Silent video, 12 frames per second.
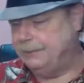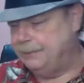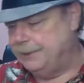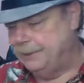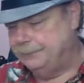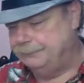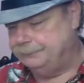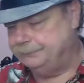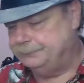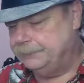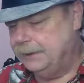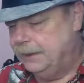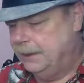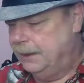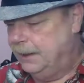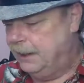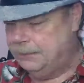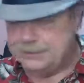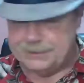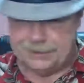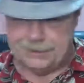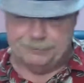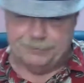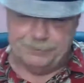There we go. I was
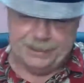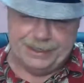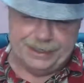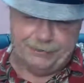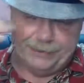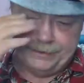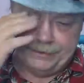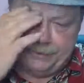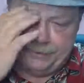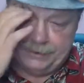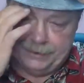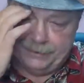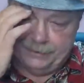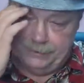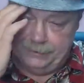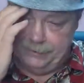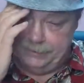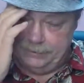staying over in Mandawi at a hotel,